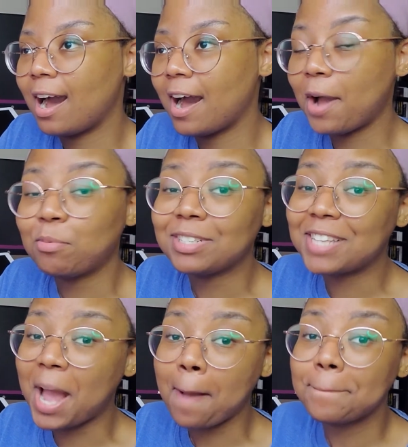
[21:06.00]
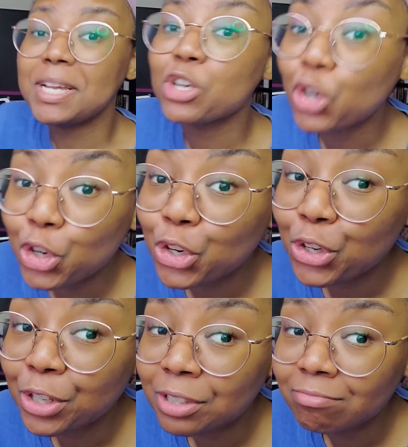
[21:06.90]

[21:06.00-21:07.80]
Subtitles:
I was happier.